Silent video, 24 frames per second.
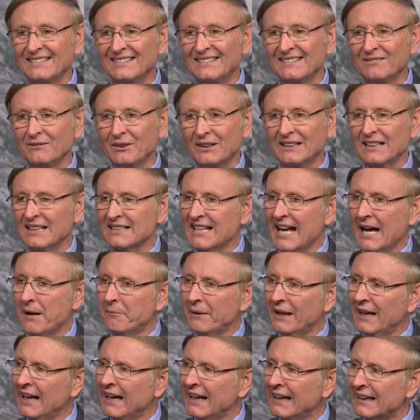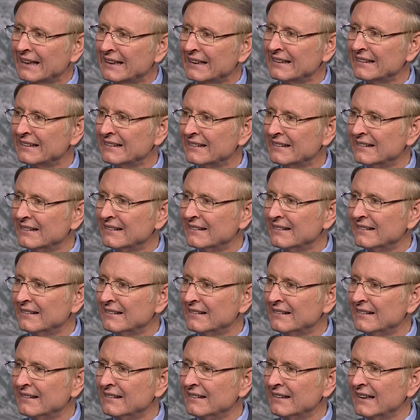What does that mean?
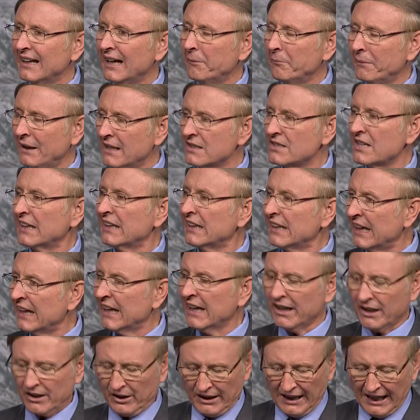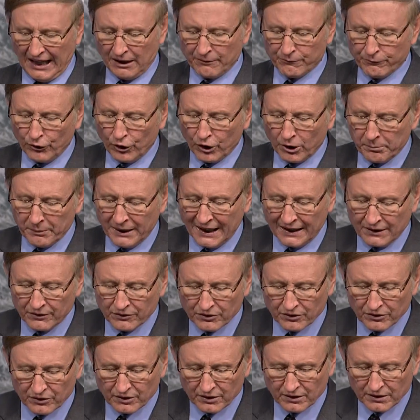It means a year and 4
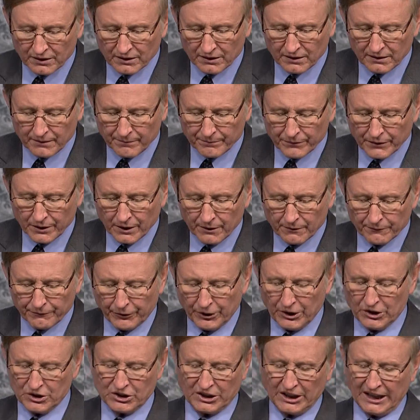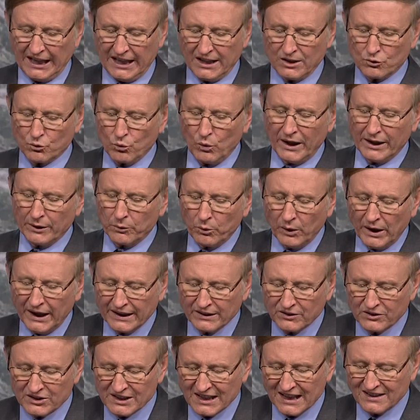months. 1 Kings
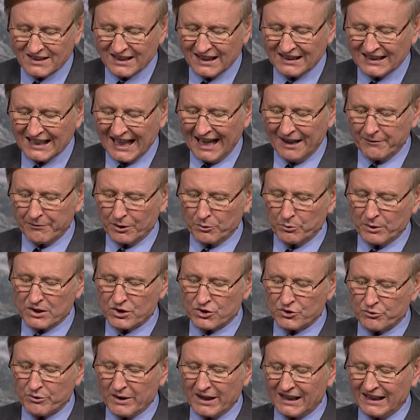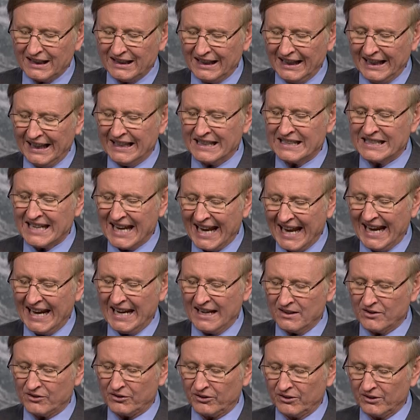1:1 says that David was stricken in
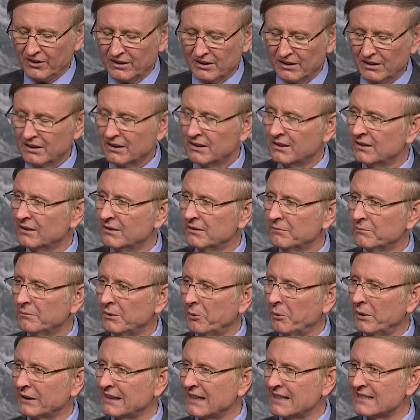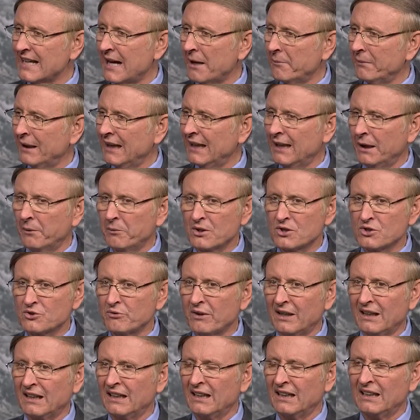days. But what does that mean, he was
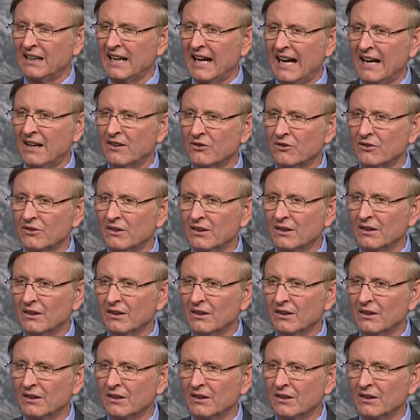stricken in days?